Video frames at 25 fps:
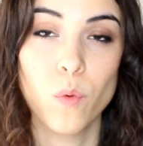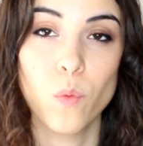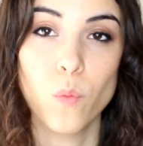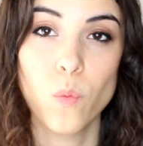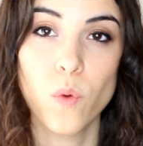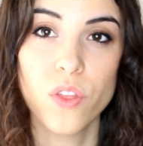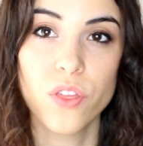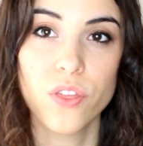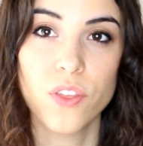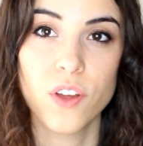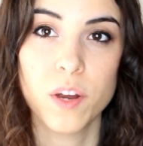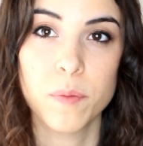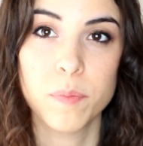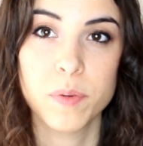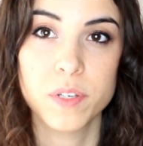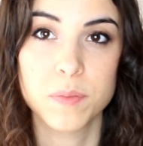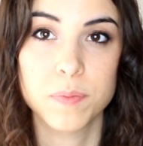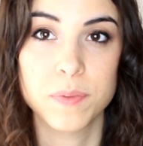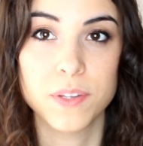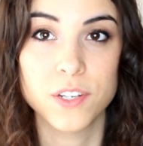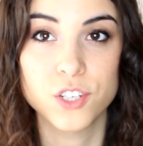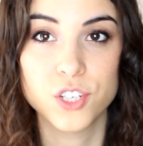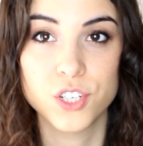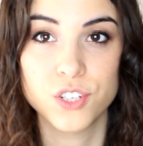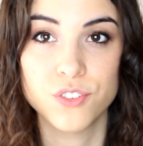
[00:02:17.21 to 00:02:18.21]
one
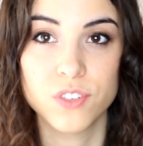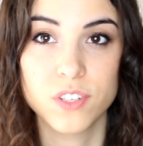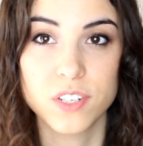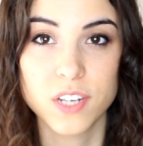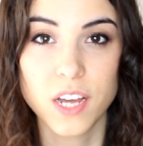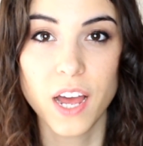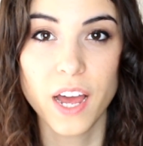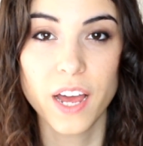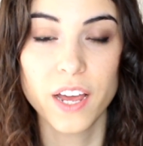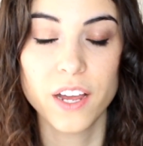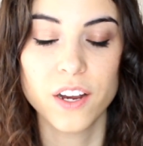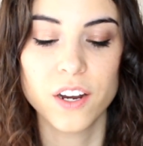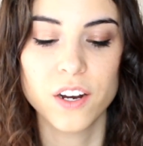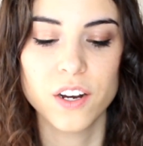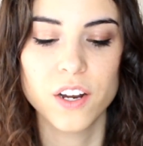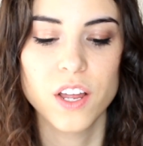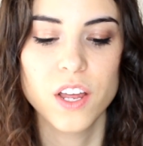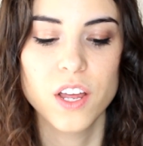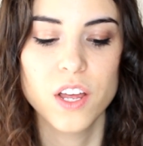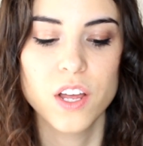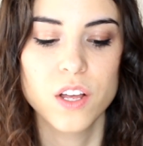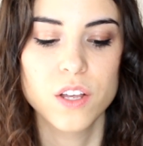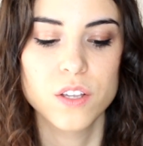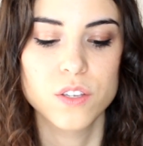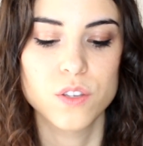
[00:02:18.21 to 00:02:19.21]
therapist, but then she retired,
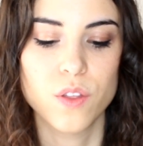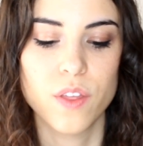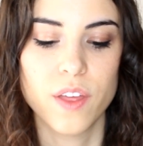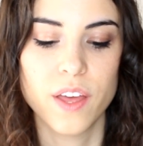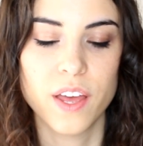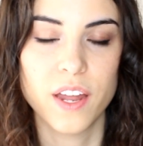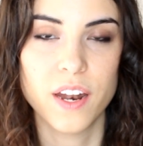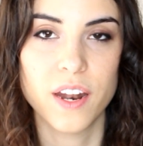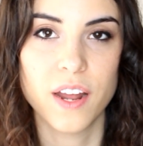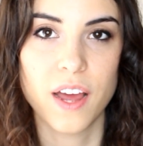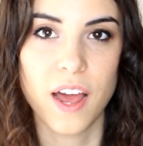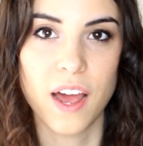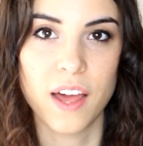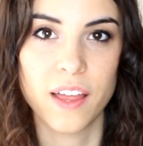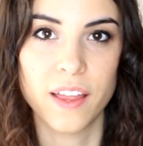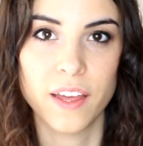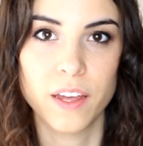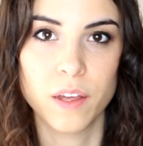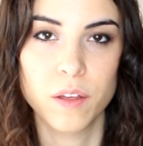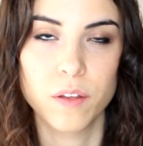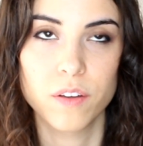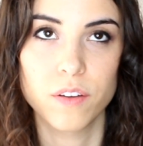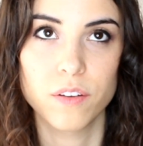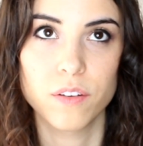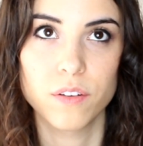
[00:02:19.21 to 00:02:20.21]
so then I
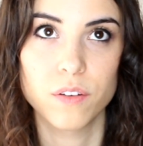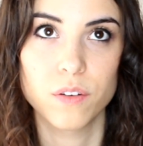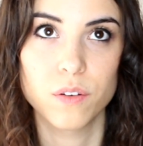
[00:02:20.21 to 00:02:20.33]
like